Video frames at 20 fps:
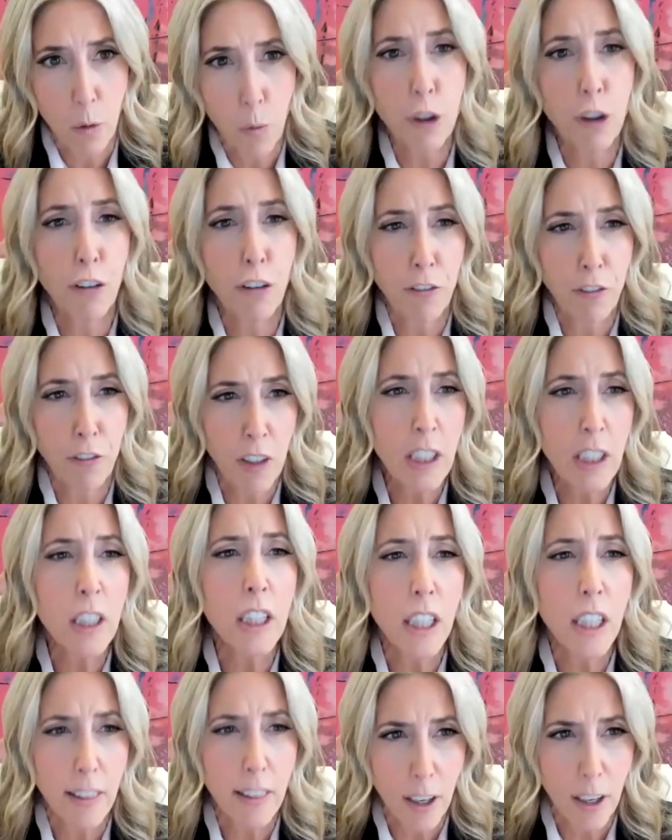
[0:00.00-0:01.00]
when you're
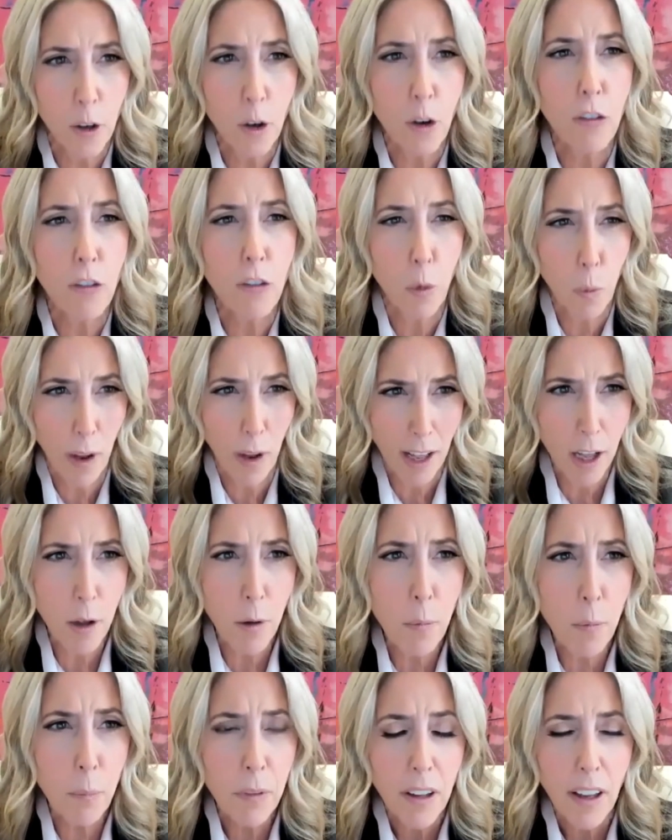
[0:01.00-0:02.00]
feeling that
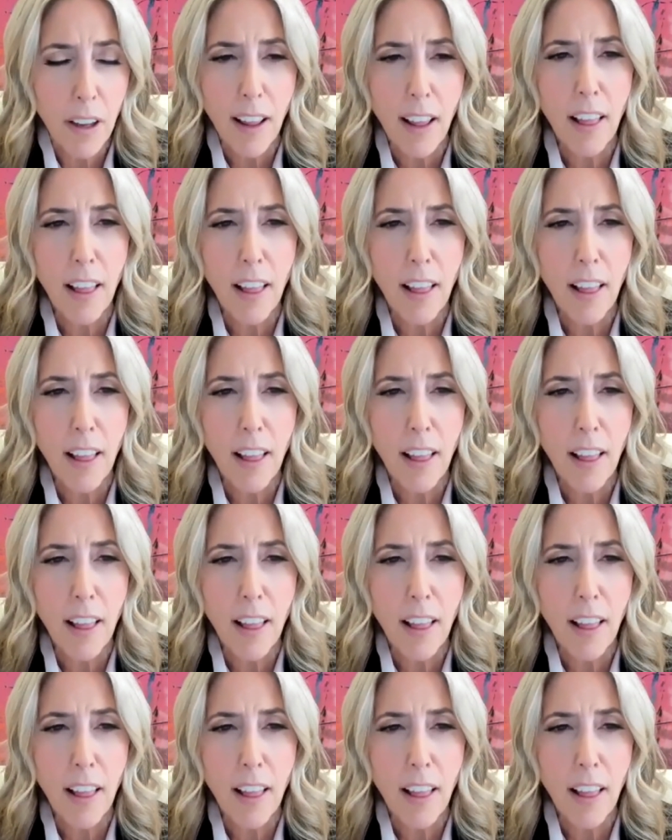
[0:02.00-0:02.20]
overwhelm,